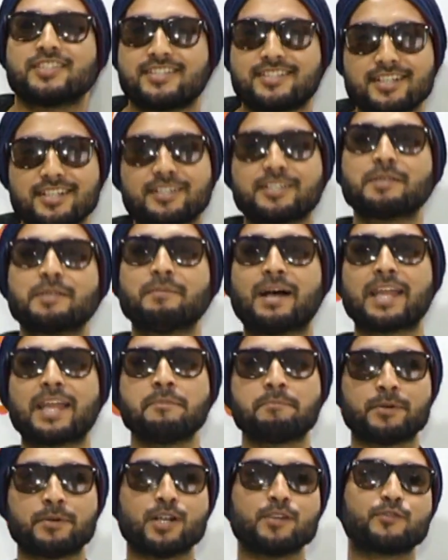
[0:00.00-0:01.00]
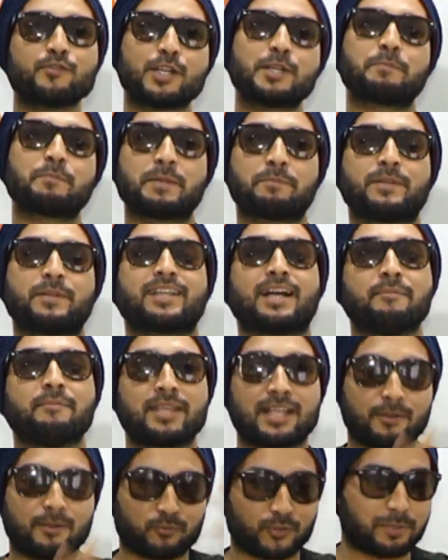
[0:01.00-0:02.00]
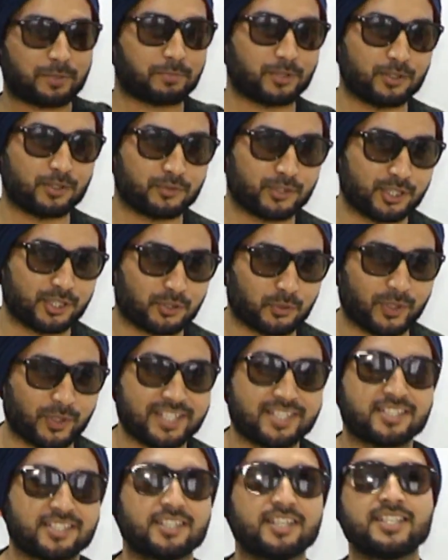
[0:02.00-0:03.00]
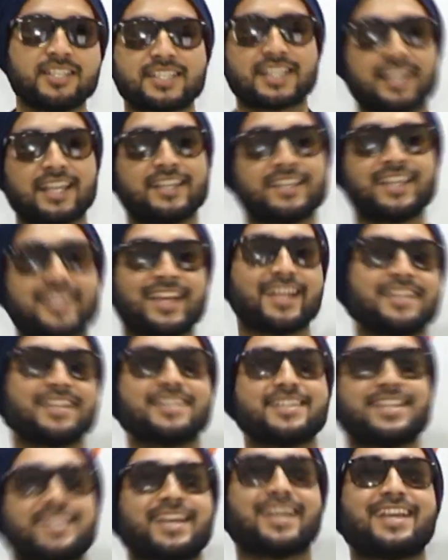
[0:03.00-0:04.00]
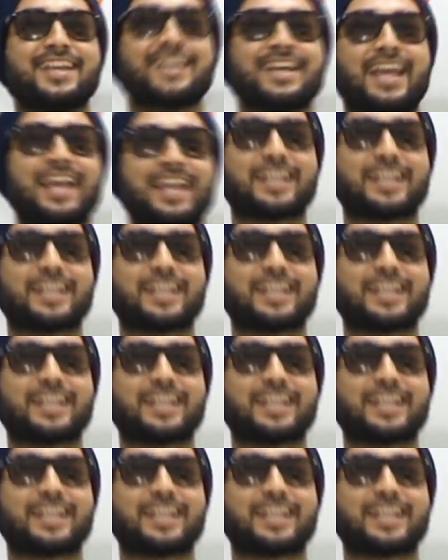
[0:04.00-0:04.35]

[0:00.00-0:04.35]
Dirty mind, pervert people coming up with pervert questions and then they